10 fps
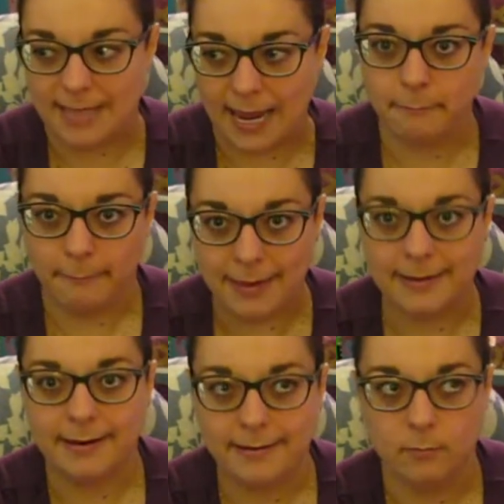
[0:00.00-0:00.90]
gay
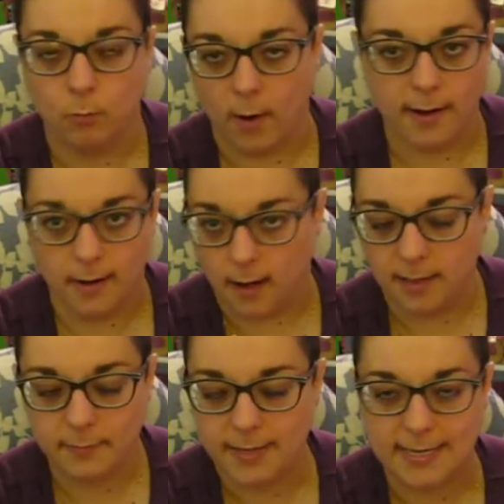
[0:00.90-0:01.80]
men and
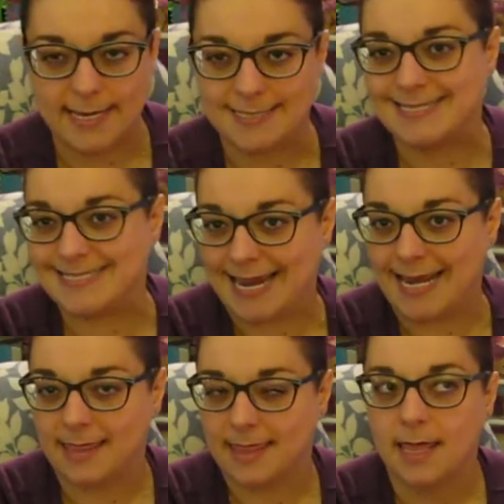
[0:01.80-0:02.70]
whatnot, but he doesn't say
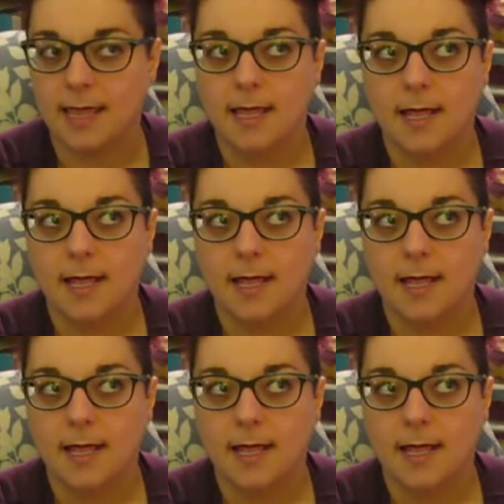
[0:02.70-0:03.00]
anything.